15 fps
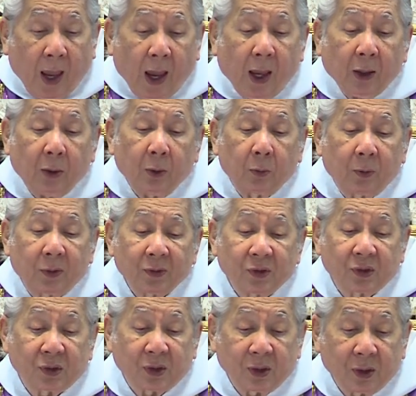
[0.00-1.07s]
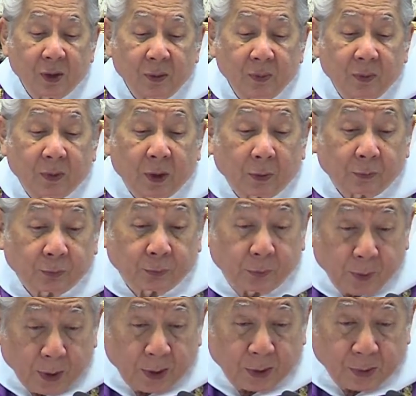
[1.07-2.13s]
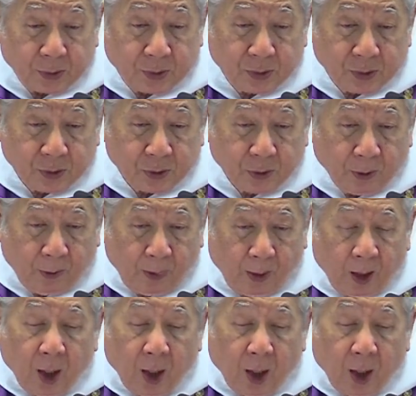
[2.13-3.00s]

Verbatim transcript: and received the first